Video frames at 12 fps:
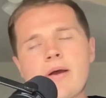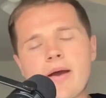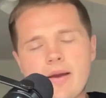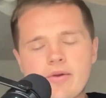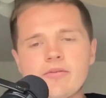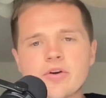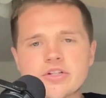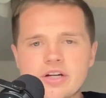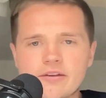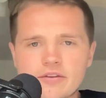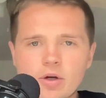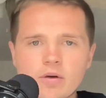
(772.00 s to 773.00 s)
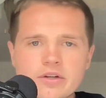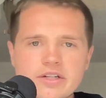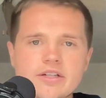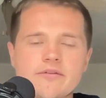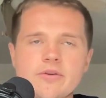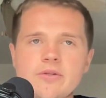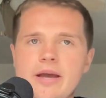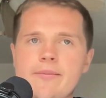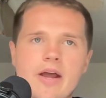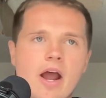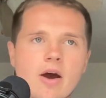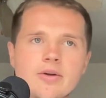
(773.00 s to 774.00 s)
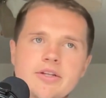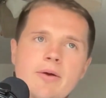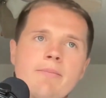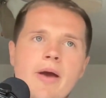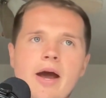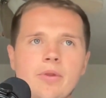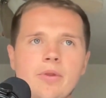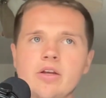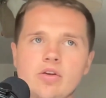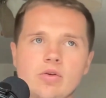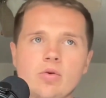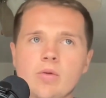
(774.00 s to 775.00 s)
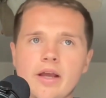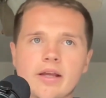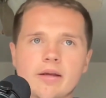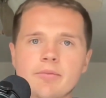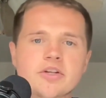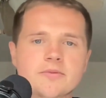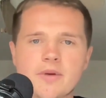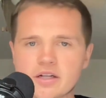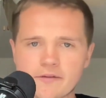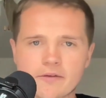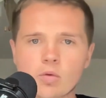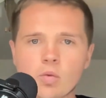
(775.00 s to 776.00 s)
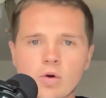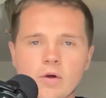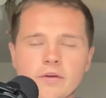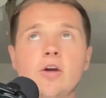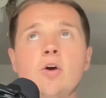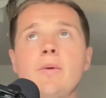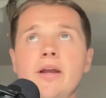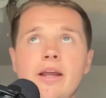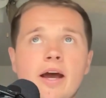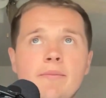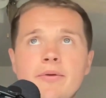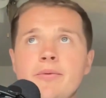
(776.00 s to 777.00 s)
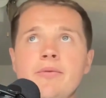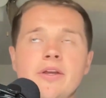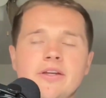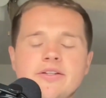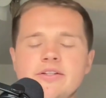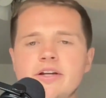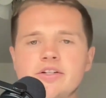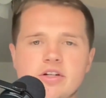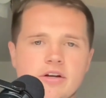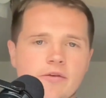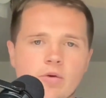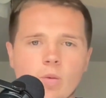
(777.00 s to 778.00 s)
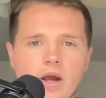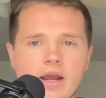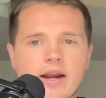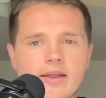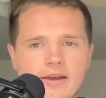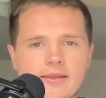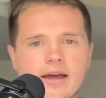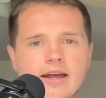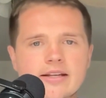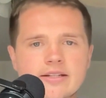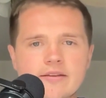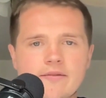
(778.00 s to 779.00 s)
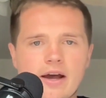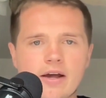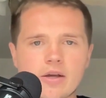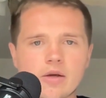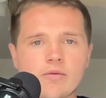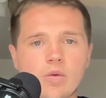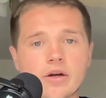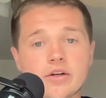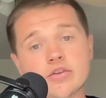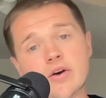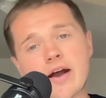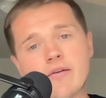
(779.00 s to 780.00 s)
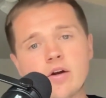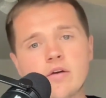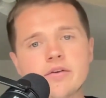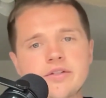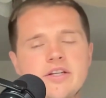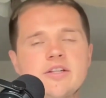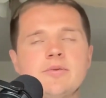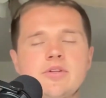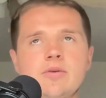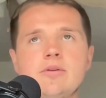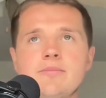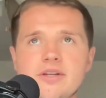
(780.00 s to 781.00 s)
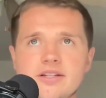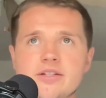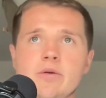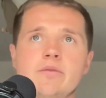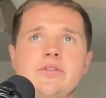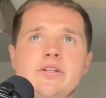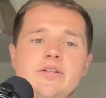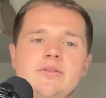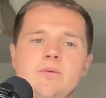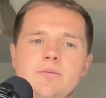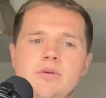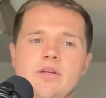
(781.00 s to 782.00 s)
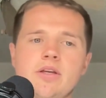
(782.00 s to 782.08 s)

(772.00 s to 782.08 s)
I've been fortunate enough to go overseas a few times, and I always come back with a new like perspective of the world. Oh my God, people think in such a different way. And I think that is the value of one, traveling overseas, but doing business overseas would be